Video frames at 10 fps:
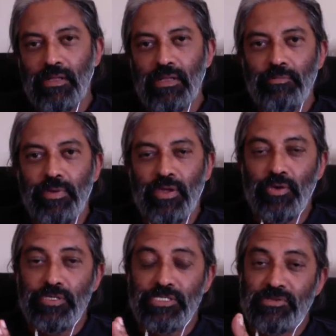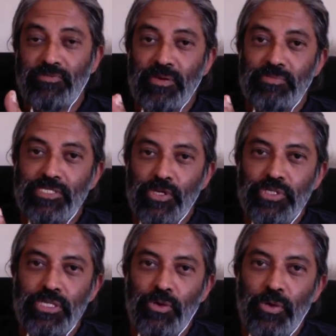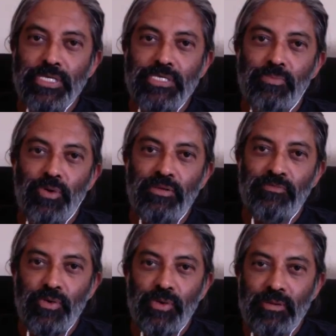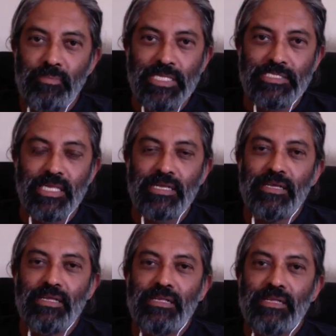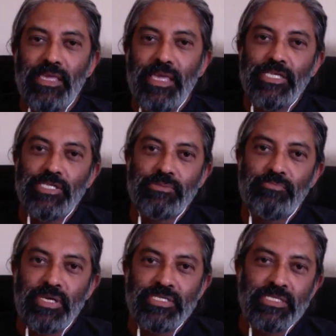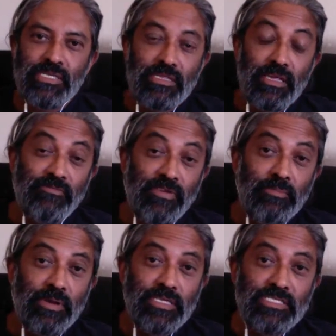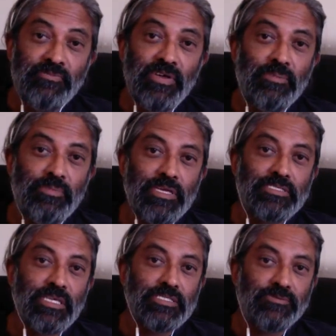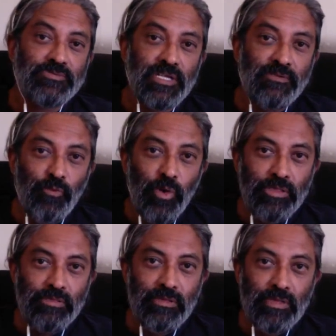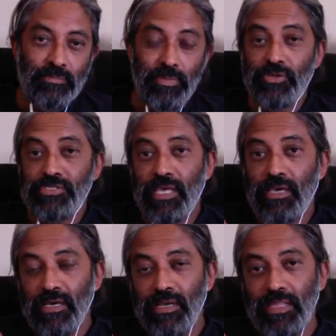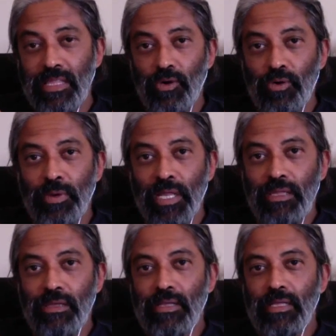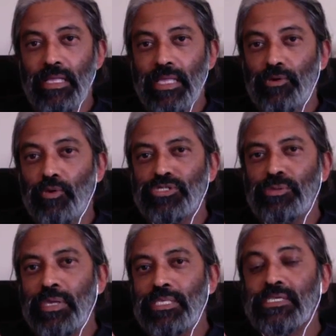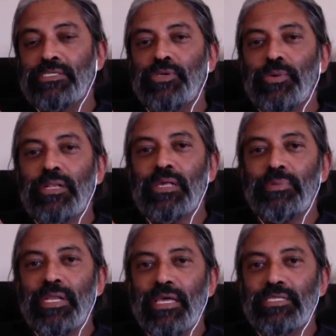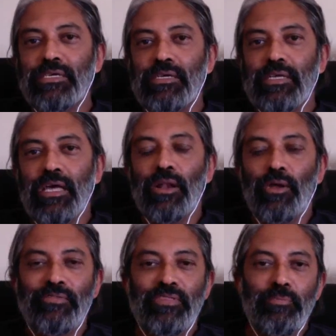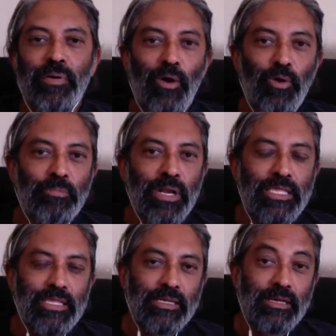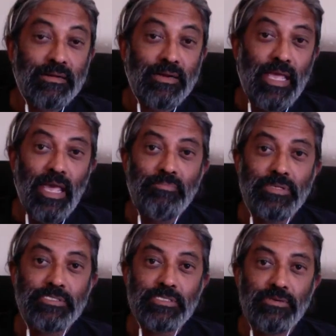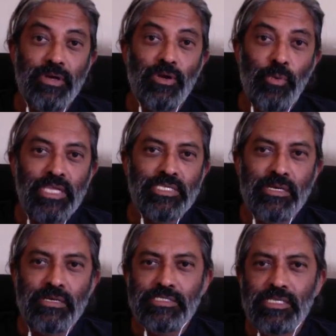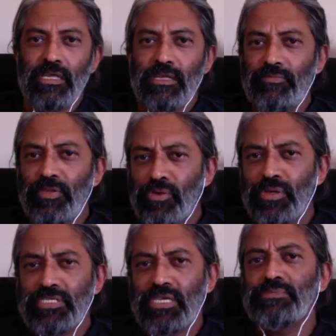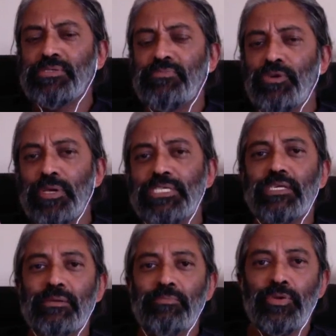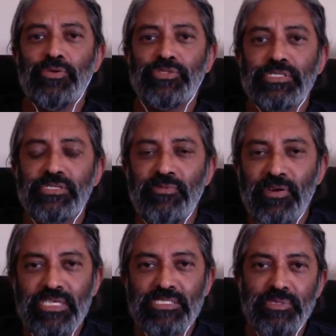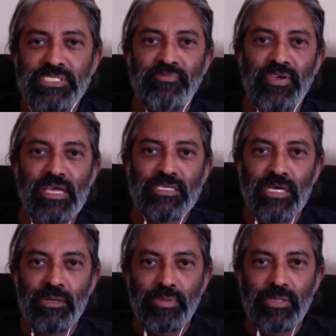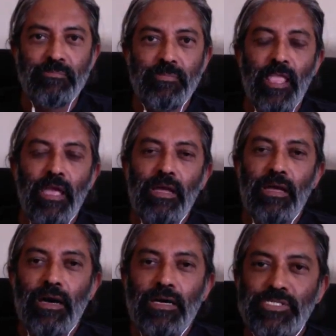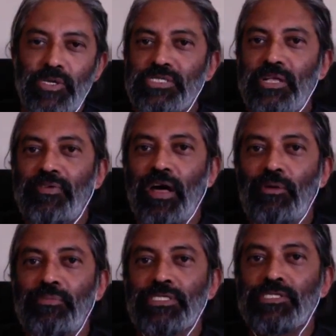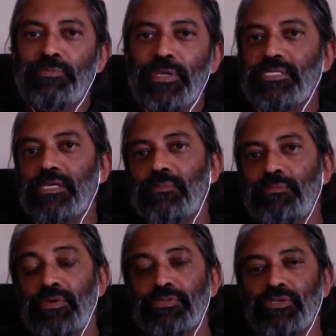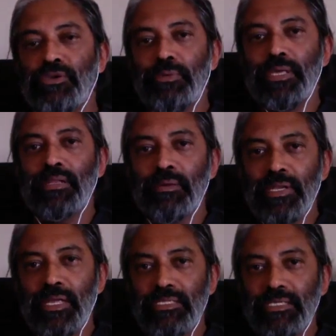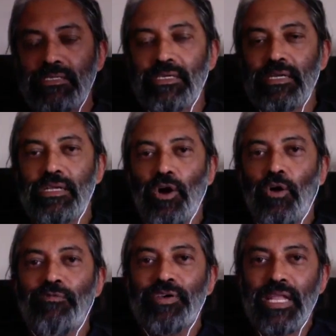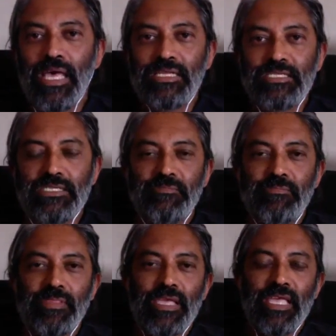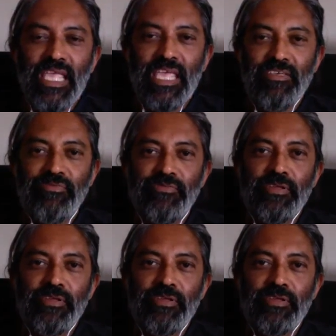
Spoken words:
Because from a social cohesion point of view, it means that each person in that family is developing a sense of self-worth because they are earning their own money. It also means that you eliminate a lot of the power play that currently happens around wage earners. If you look in terms of domestic abuse as a very specific example, ask yourself how much domestic abuse could be eliminated overnight if